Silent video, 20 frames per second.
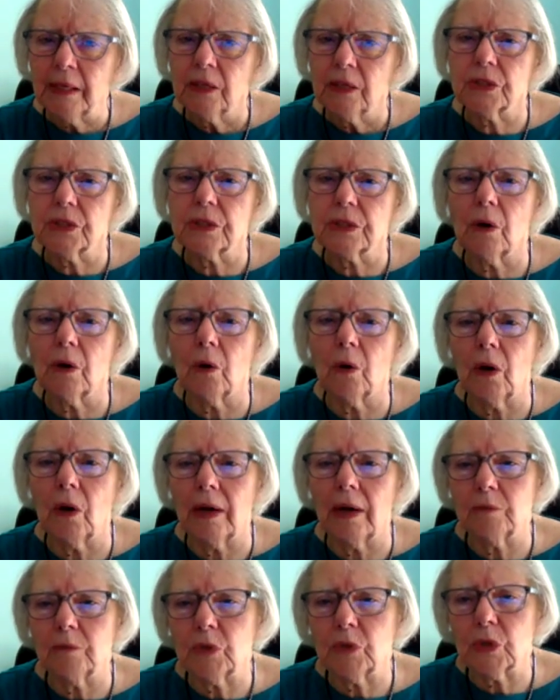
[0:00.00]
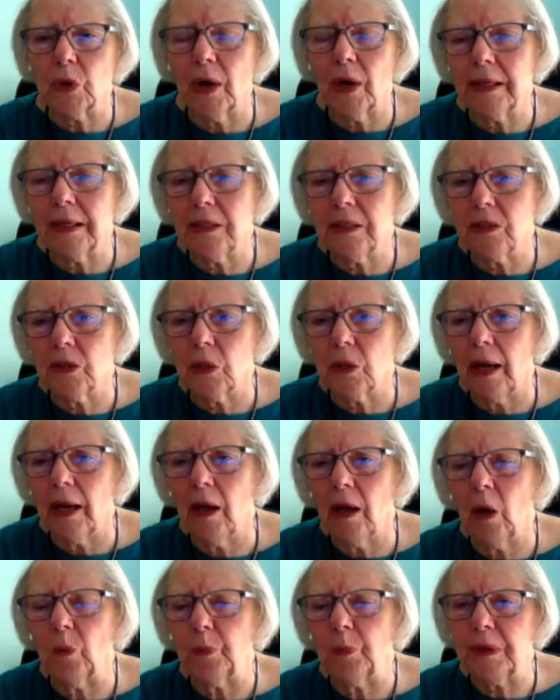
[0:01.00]
So I'm trying to
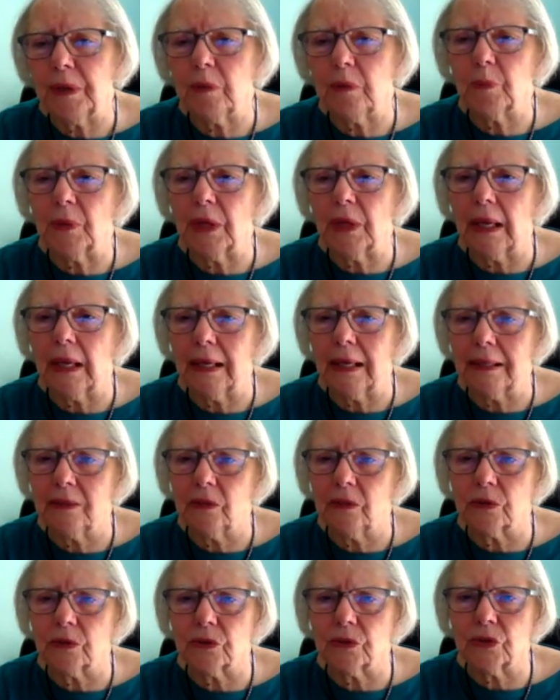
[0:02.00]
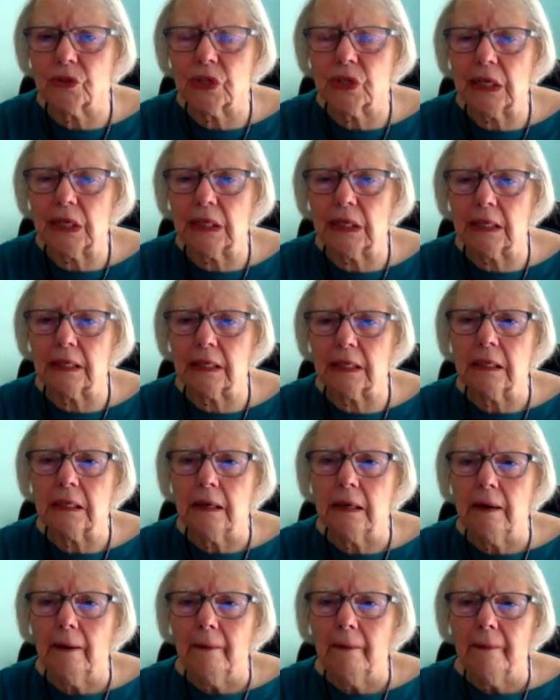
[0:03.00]
help people understand
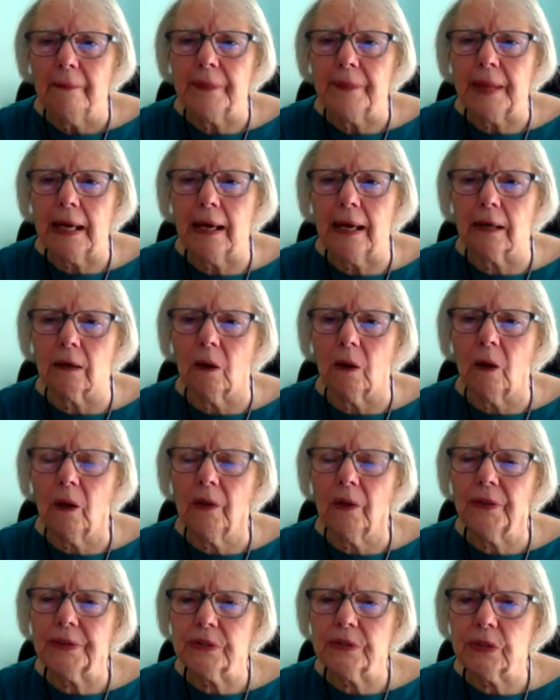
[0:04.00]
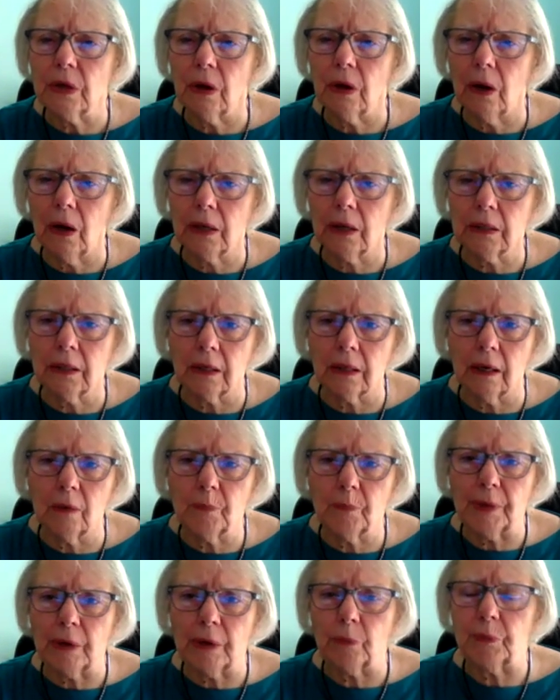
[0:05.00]
that all the talk
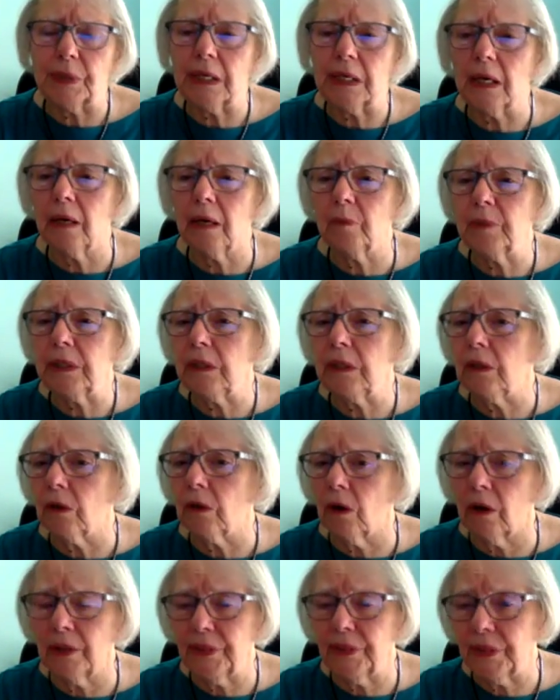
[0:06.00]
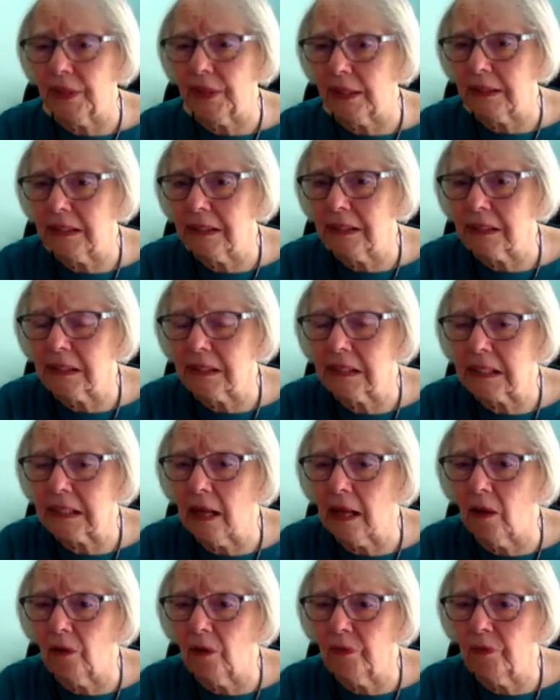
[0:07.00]
about becoming your authentic
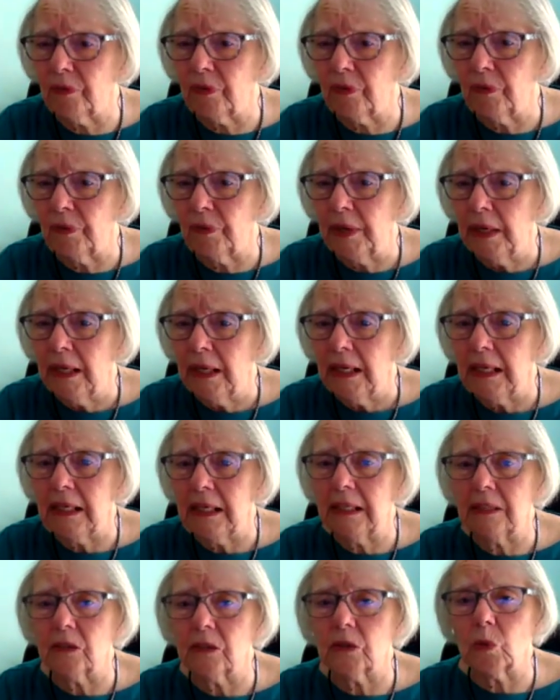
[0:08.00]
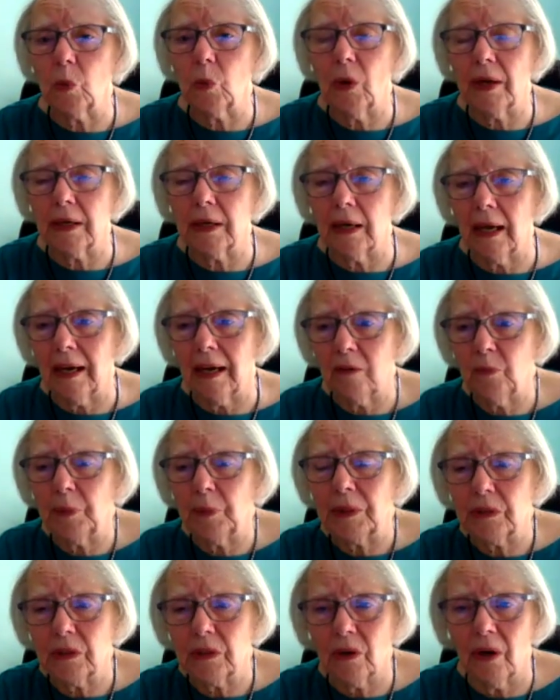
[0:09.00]
self is what I've
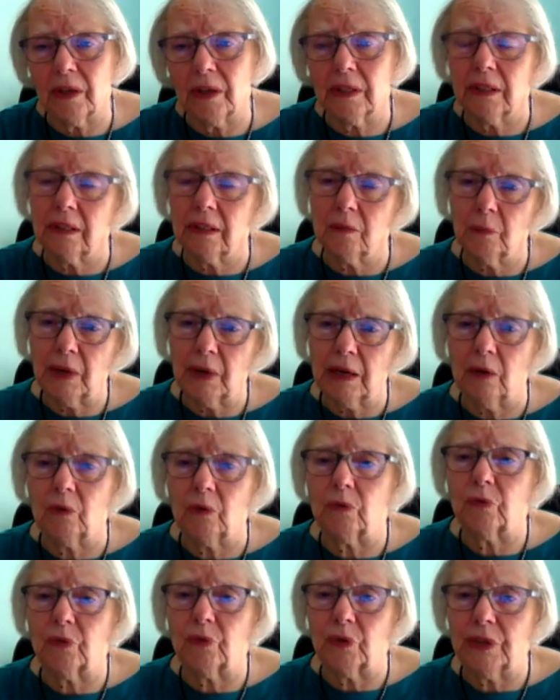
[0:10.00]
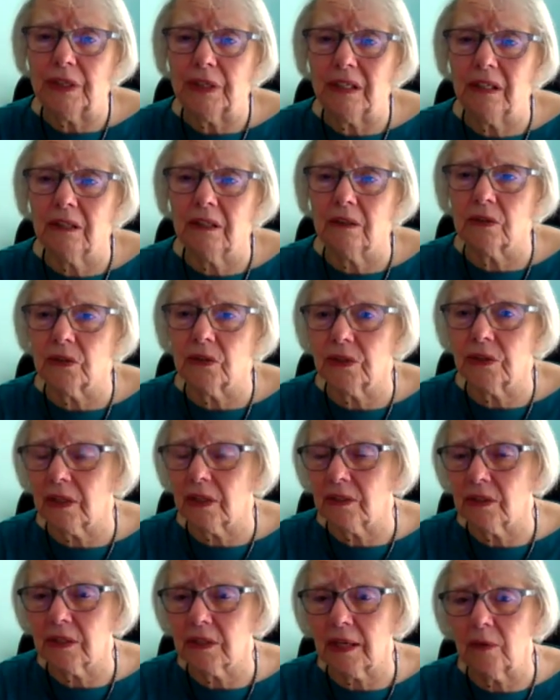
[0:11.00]
been talking about for years
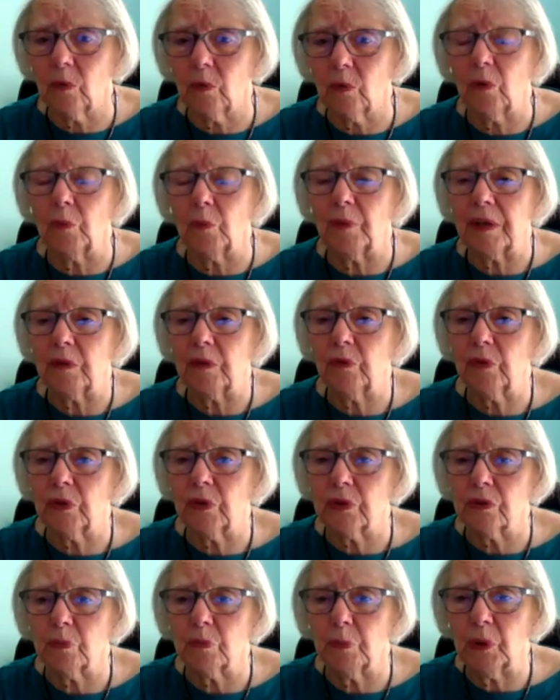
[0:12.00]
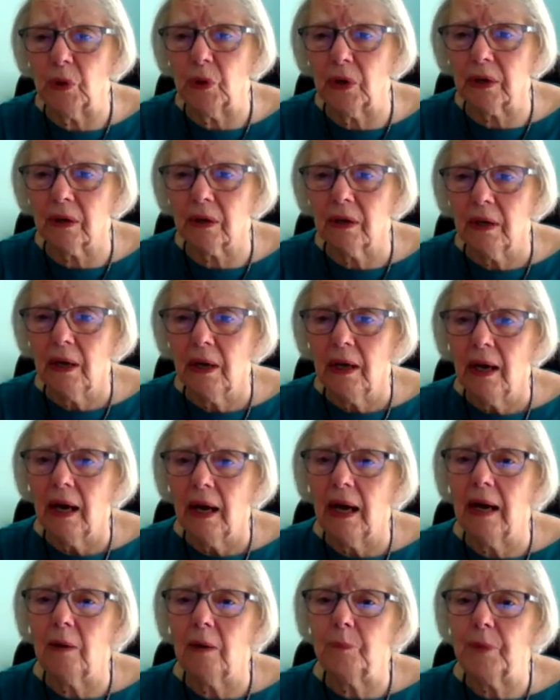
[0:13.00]
since I wrote my first book
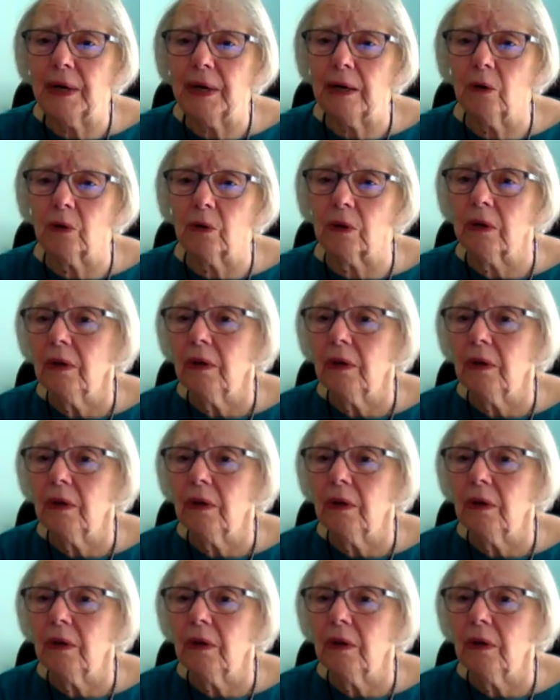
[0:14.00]
about